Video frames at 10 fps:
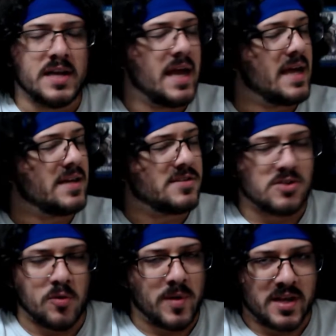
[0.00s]
and
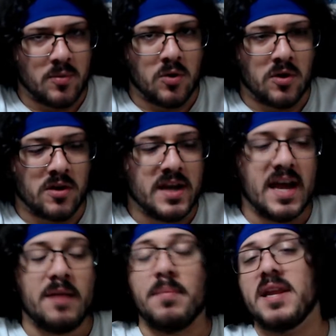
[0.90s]
so many more,
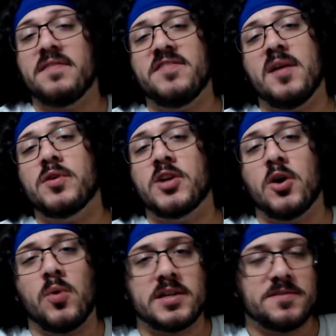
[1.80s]
and many of them would
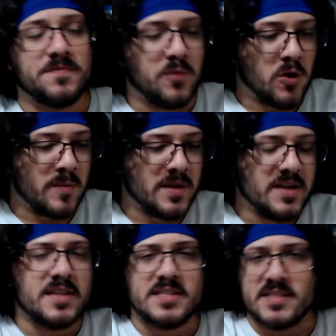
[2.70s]
go on to form
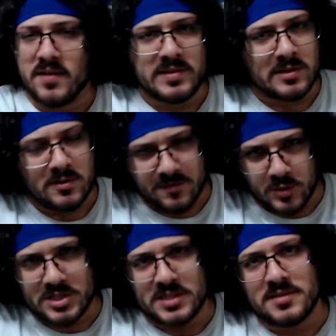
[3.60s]
the 7 Little
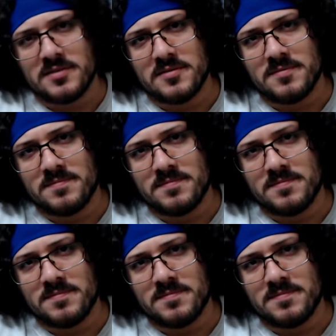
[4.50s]
Fortunes.